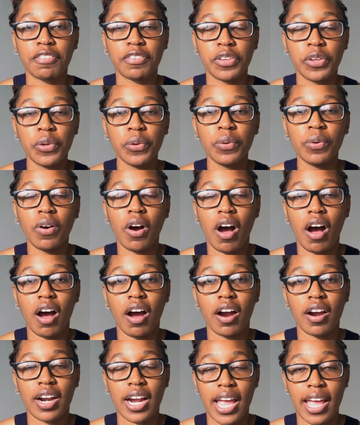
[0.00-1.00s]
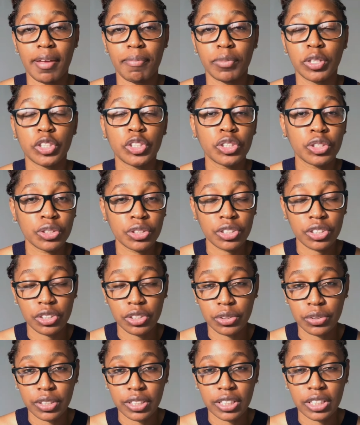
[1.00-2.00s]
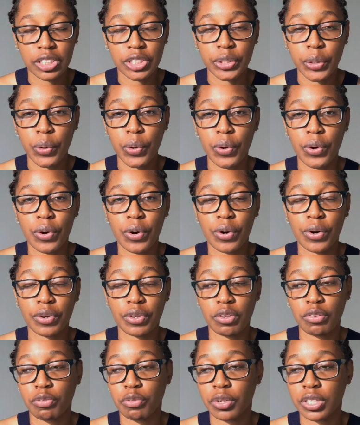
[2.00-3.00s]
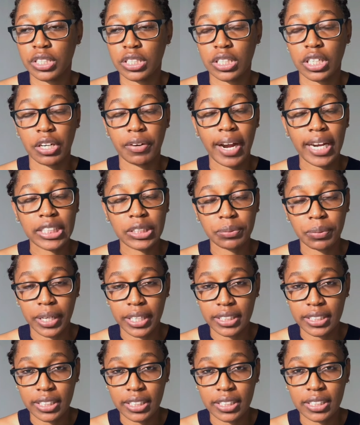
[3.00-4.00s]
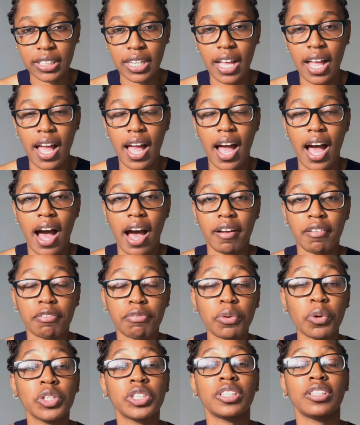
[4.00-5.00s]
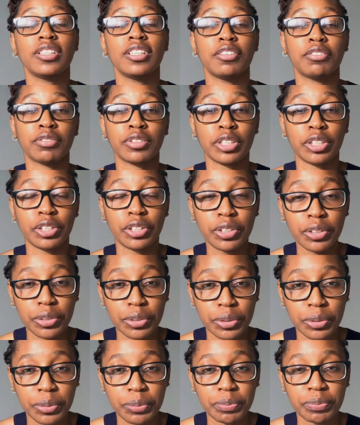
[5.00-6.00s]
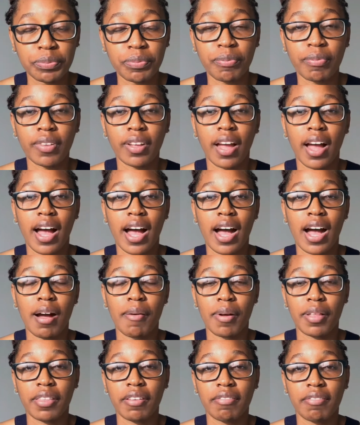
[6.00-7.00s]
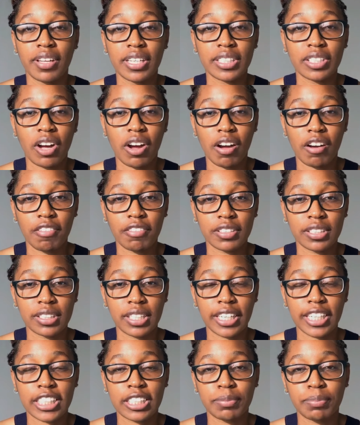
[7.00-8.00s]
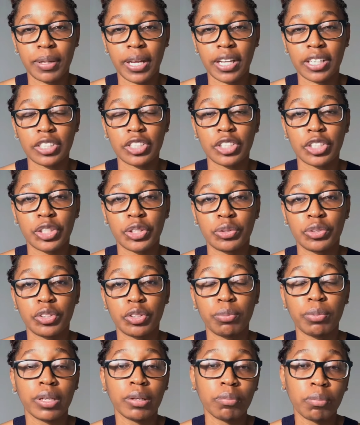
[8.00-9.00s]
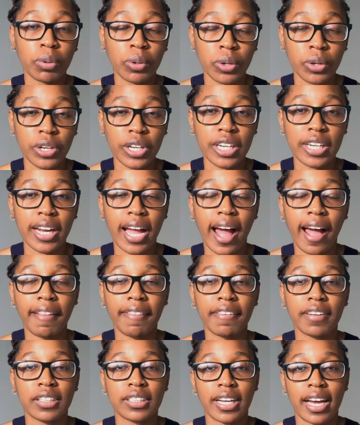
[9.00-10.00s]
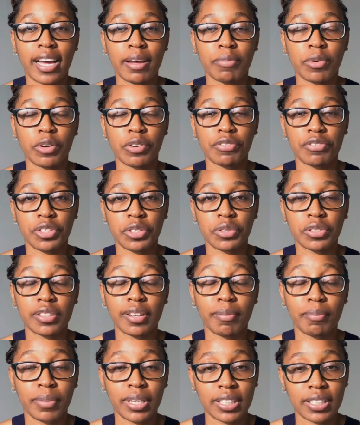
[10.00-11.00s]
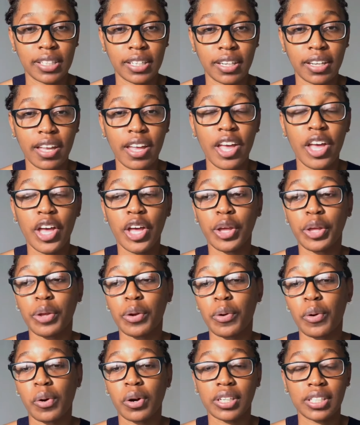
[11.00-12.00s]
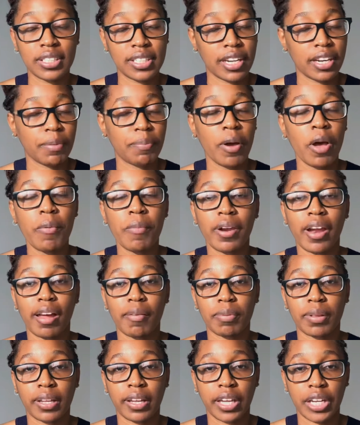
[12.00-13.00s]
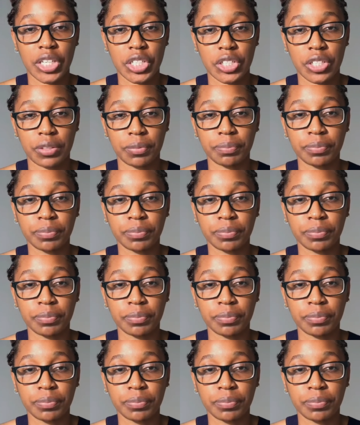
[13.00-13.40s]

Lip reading: you are a mature student or you've recently graduated, unfortunately for you, the visa officer expects you to be employed at the time of you submitting your study permit application.